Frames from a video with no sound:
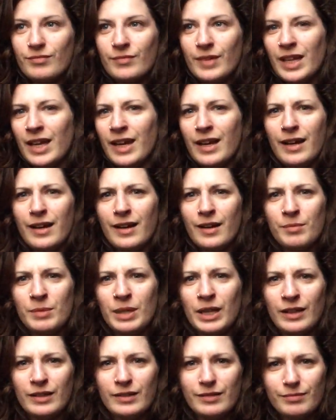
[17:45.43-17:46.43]
Yeah, I
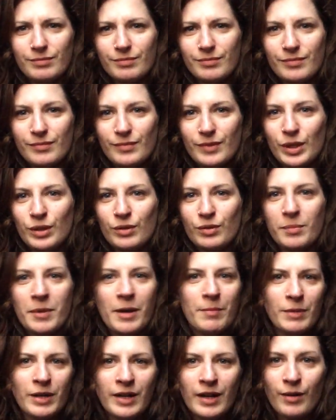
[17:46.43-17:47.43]
mean, you
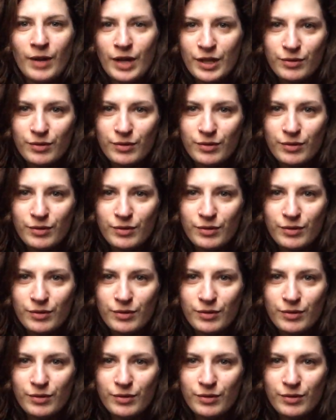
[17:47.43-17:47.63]
remember how I